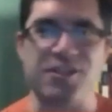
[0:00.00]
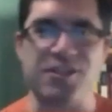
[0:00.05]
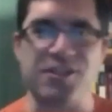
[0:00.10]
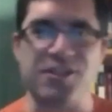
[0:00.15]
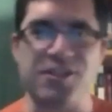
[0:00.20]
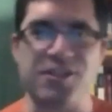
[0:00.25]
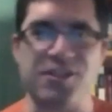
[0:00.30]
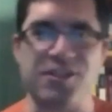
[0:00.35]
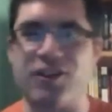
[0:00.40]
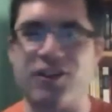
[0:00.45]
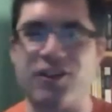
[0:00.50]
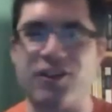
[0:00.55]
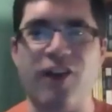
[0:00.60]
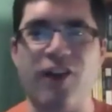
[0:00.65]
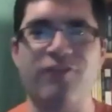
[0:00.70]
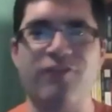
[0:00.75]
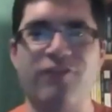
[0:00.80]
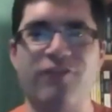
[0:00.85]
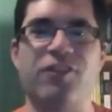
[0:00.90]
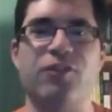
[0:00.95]
knocked
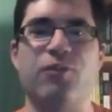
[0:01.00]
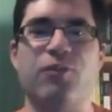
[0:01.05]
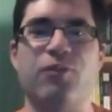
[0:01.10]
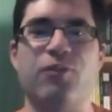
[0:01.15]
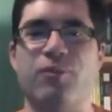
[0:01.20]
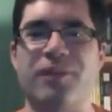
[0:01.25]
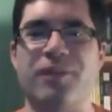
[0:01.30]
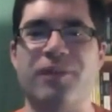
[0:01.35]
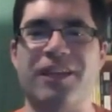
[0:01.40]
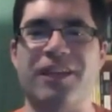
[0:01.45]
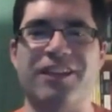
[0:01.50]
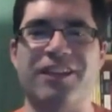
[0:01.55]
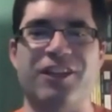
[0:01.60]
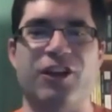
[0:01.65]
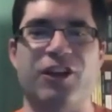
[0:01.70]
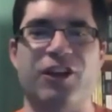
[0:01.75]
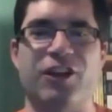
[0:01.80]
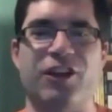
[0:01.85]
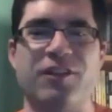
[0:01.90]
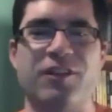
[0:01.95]
off, that there will be, you
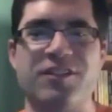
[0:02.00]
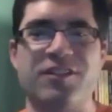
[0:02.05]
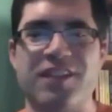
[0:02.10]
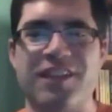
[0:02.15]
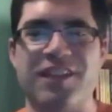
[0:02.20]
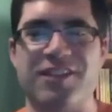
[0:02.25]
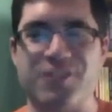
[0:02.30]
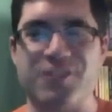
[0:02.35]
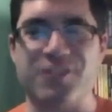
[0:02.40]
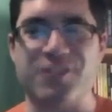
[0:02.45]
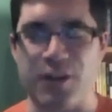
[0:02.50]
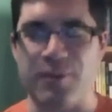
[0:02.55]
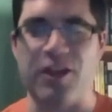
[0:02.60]
know, it's going to